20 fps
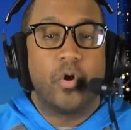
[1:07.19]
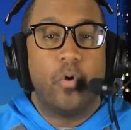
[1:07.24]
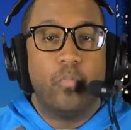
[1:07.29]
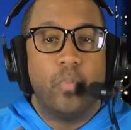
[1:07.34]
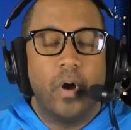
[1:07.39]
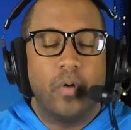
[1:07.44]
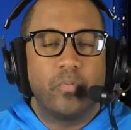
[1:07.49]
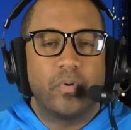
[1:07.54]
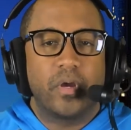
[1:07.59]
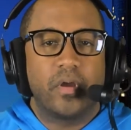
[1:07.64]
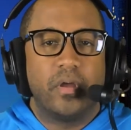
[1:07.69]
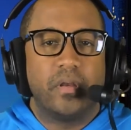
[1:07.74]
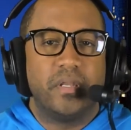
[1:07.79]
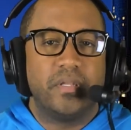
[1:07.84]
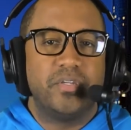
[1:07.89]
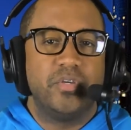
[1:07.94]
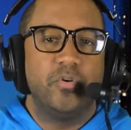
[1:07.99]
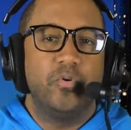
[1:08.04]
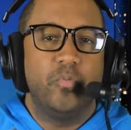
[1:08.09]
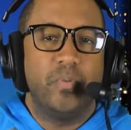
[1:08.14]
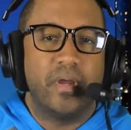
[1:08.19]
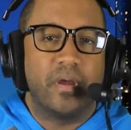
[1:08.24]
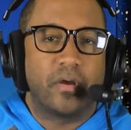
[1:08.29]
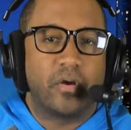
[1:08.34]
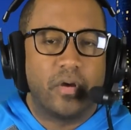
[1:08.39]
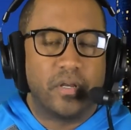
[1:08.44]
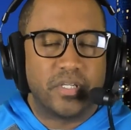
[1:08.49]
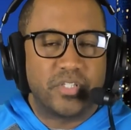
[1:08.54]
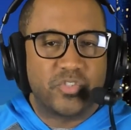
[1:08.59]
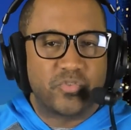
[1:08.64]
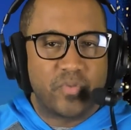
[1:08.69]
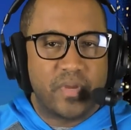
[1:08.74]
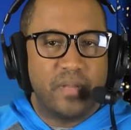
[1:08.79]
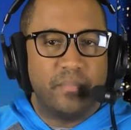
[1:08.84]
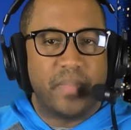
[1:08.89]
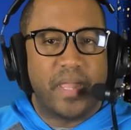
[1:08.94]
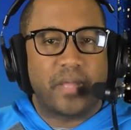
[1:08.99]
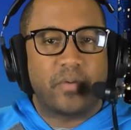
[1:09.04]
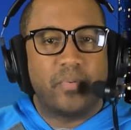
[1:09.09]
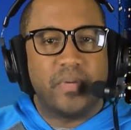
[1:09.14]
So what we're going to do, we are going to
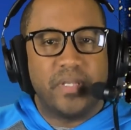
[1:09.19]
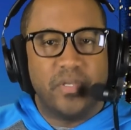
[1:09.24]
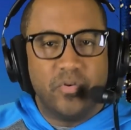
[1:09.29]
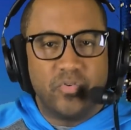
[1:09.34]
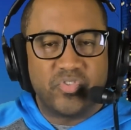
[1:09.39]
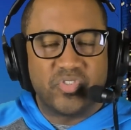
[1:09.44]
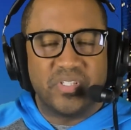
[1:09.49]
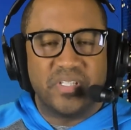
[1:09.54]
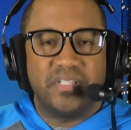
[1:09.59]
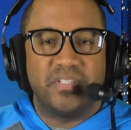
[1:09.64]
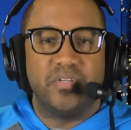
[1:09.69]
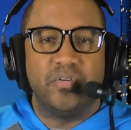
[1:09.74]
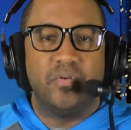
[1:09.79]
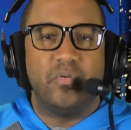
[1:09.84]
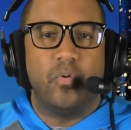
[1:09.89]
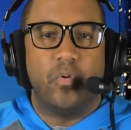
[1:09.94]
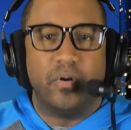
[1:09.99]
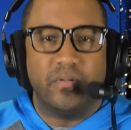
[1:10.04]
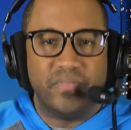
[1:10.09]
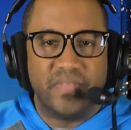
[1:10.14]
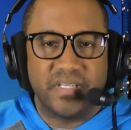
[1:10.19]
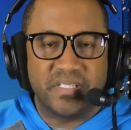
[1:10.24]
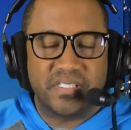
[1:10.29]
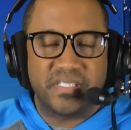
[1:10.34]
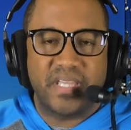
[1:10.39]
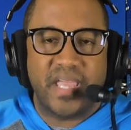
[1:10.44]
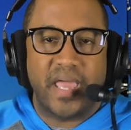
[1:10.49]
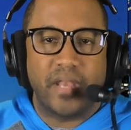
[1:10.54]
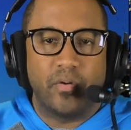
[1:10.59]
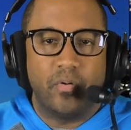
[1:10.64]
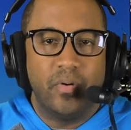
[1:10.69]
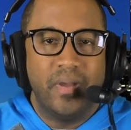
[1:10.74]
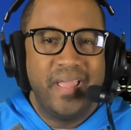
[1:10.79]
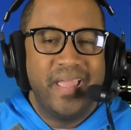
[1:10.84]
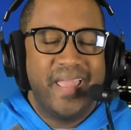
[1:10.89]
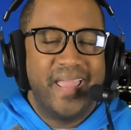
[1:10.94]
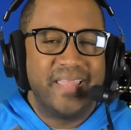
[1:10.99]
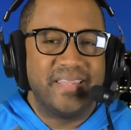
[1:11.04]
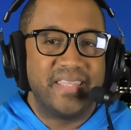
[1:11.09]
stream like we usually do on this channel.